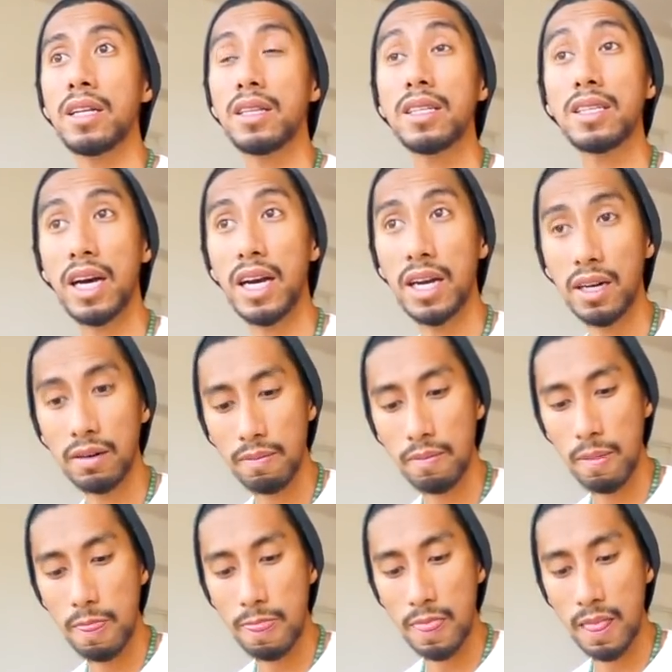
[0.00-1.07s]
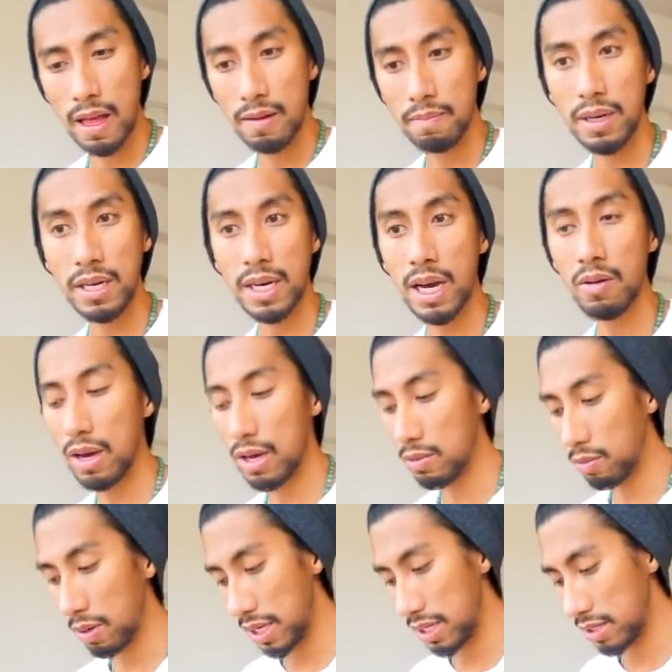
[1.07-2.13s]
desire, but now I
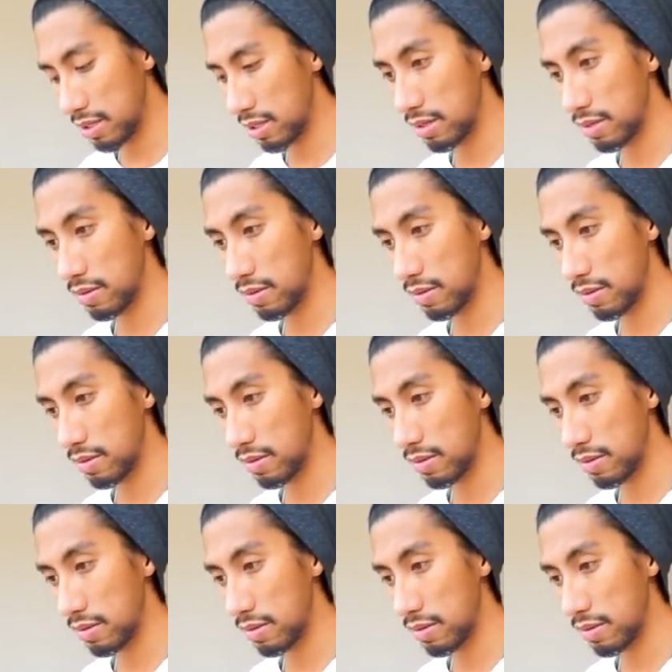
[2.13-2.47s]
wait.